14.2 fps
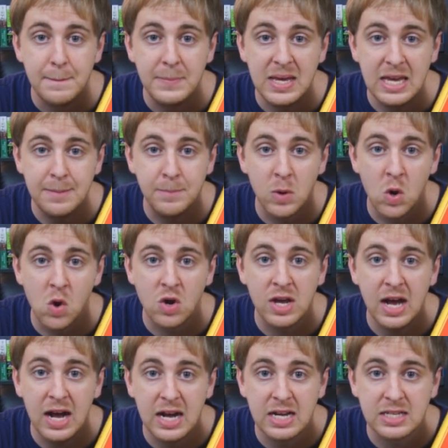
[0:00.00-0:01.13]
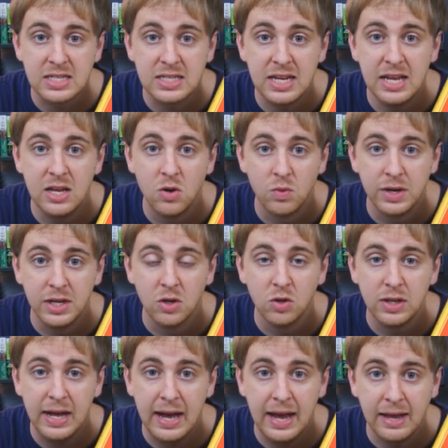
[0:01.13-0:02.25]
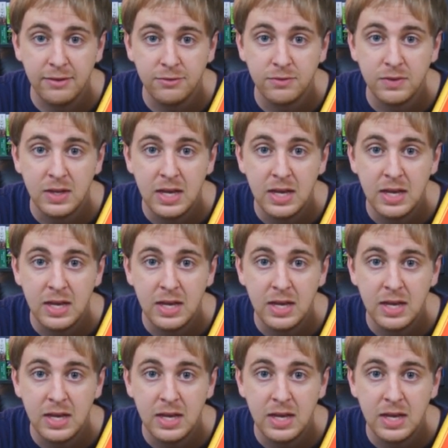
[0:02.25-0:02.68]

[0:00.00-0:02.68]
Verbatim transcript: People cuss in real life.